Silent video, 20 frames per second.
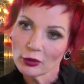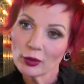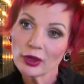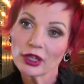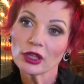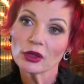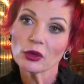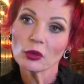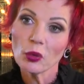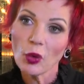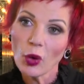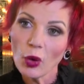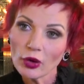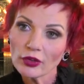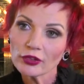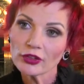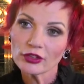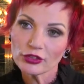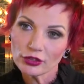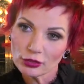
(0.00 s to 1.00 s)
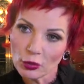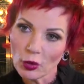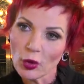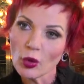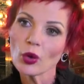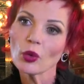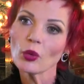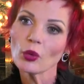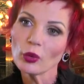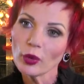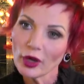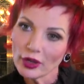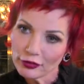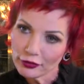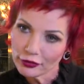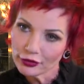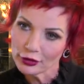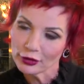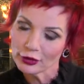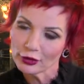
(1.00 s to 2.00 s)
We can walk this walk
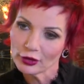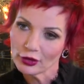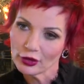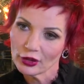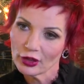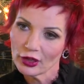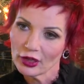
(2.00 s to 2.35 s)
with you.